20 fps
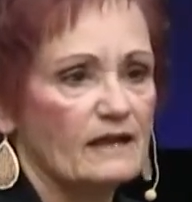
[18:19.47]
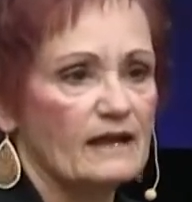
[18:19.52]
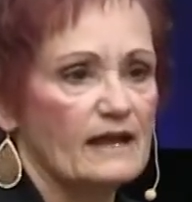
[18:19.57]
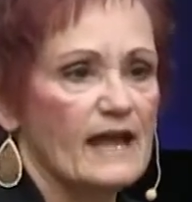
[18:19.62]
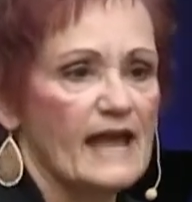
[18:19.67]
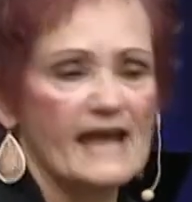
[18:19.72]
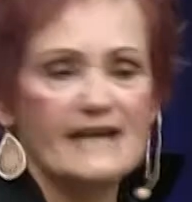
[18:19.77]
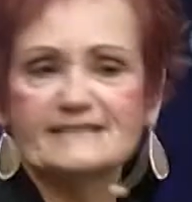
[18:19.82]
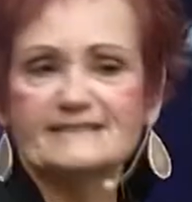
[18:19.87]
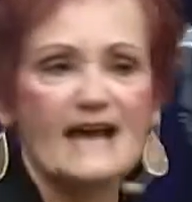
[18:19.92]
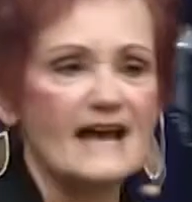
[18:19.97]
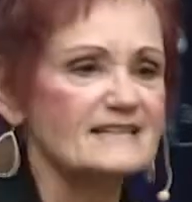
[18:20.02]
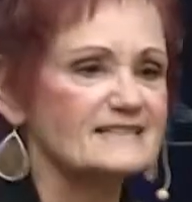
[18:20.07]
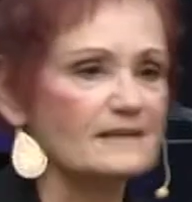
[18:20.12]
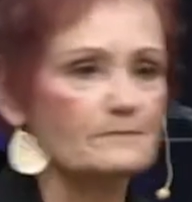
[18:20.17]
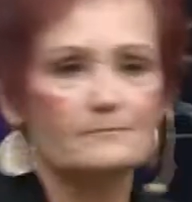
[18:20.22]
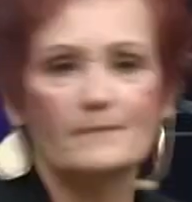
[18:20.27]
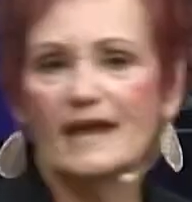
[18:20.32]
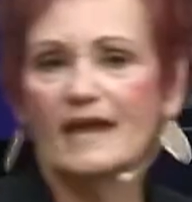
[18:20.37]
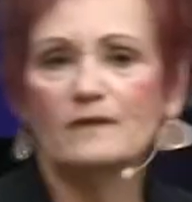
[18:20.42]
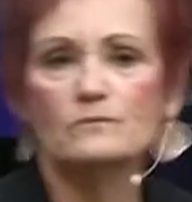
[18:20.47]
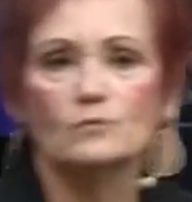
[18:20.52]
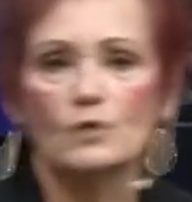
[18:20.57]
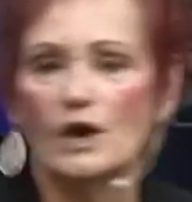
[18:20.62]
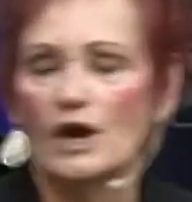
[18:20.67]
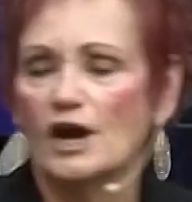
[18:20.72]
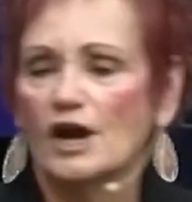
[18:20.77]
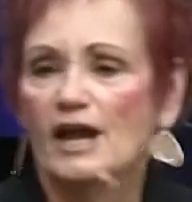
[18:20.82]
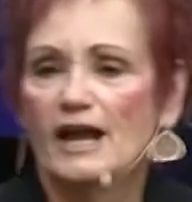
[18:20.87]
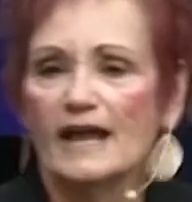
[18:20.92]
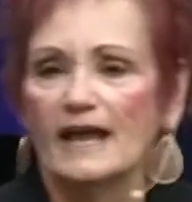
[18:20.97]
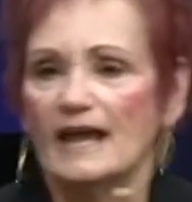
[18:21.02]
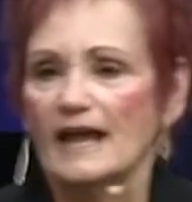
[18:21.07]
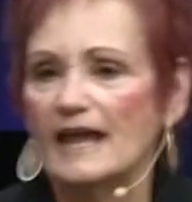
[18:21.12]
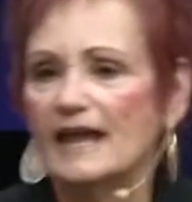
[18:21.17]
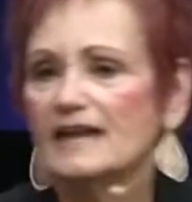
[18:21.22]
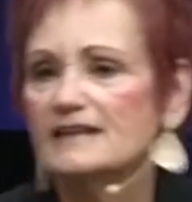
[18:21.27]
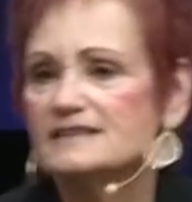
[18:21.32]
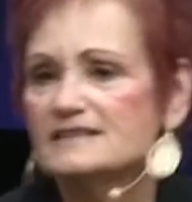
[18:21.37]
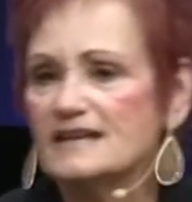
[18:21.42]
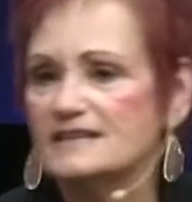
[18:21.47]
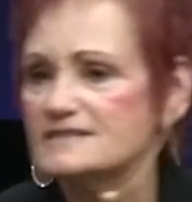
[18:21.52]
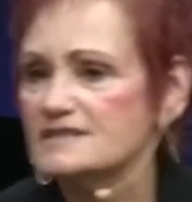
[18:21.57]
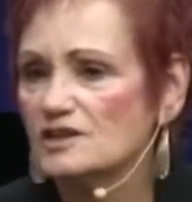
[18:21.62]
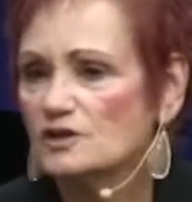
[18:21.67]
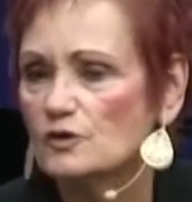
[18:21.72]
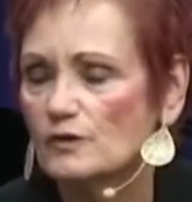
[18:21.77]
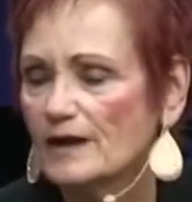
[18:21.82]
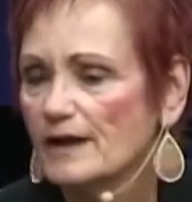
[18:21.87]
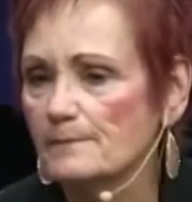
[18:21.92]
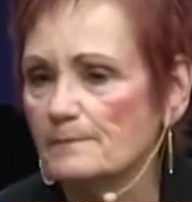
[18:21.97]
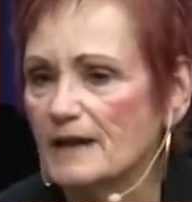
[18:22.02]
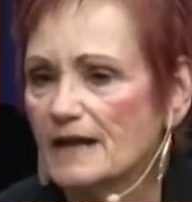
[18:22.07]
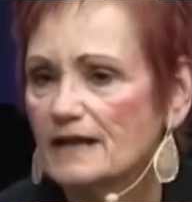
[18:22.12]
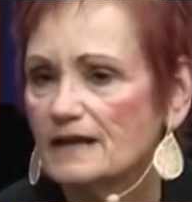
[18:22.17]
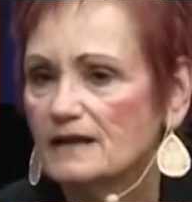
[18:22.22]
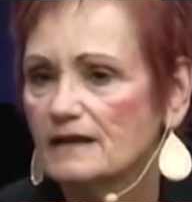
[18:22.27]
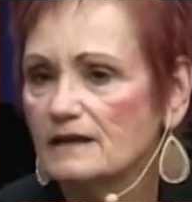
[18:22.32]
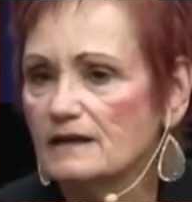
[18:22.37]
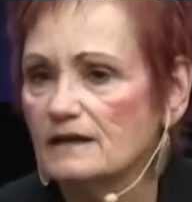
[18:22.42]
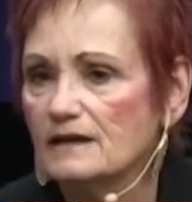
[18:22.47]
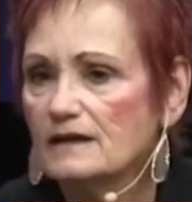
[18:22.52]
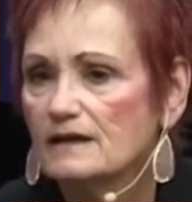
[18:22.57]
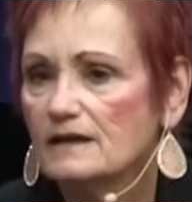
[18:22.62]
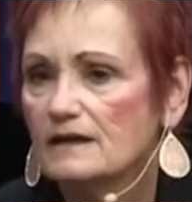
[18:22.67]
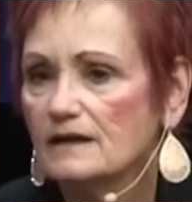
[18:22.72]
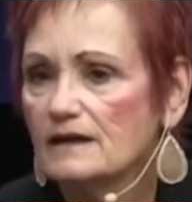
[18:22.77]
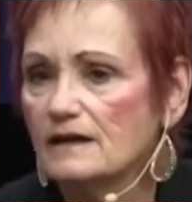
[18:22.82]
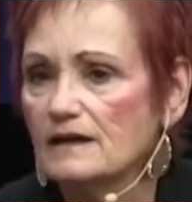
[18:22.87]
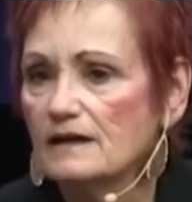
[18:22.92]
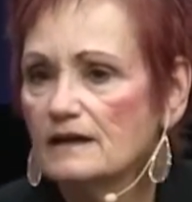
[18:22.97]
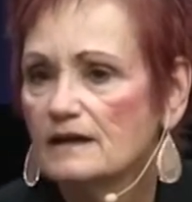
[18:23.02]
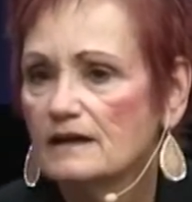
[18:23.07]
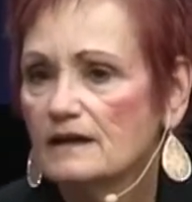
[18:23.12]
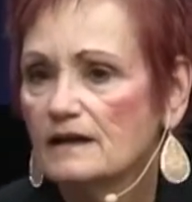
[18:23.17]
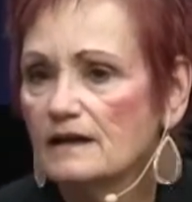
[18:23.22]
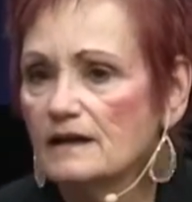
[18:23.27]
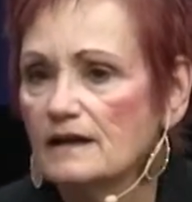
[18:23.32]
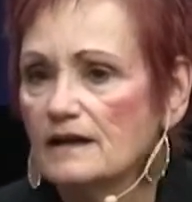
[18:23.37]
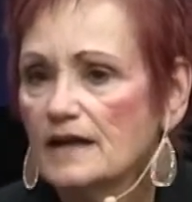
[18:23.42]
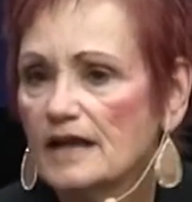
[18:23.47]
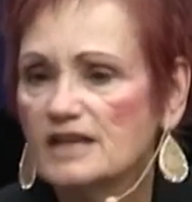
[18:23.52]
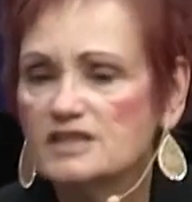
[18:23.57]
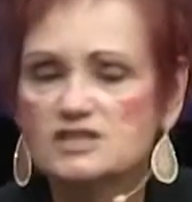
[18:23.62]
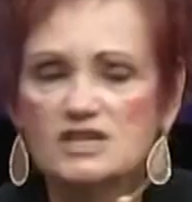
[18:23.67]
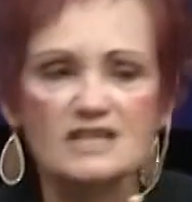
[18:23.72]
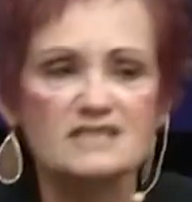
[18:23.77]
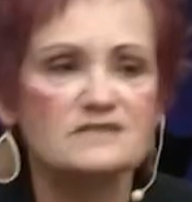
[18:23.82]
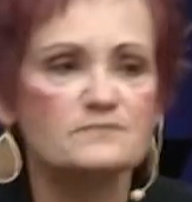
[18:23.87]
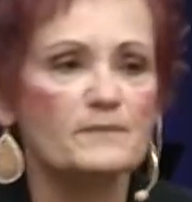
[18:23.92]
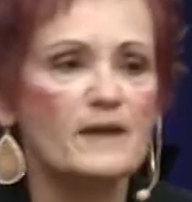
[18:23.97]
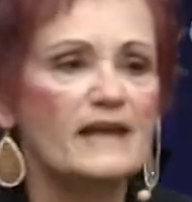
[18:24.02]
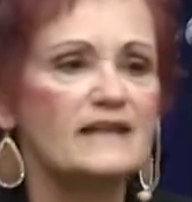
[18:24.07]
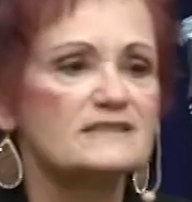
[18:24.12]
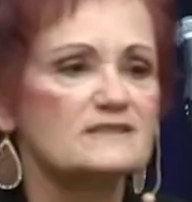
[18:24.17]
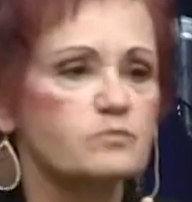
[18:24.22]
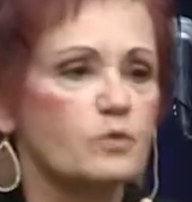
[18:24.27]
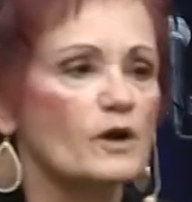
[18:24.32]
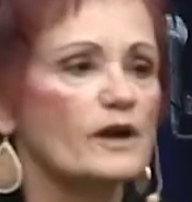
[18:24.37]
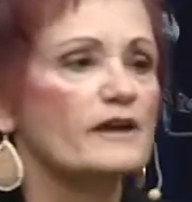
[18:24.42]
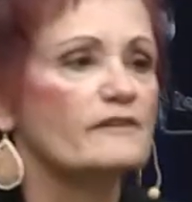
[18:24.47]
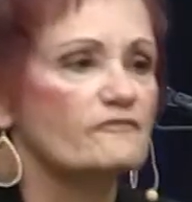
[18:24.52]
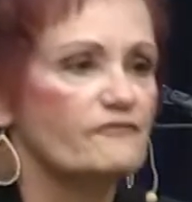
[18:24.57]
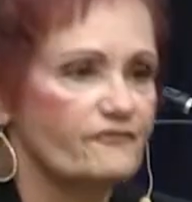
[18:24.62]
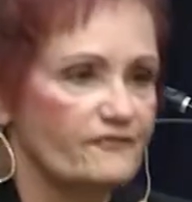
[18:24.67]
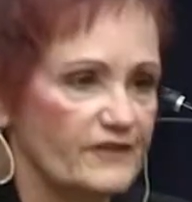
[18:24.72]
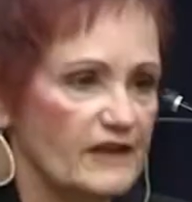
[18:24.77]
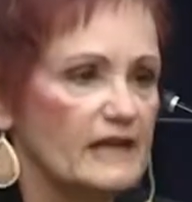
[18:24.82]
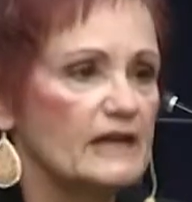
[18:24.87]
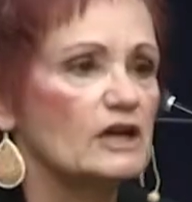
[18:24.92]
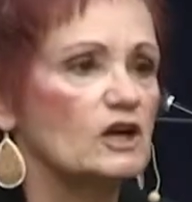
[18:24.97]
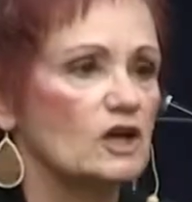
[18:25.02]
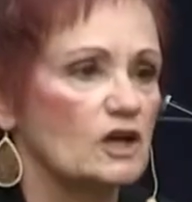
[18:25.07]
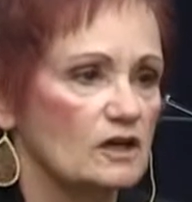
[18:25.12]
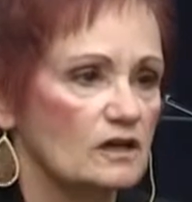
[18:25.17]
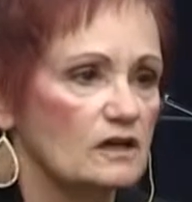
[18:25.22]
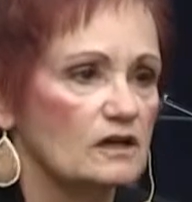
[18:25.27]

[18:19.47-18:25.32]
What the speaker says: it doesn't mean we're in disagreement. It just means we're in fear.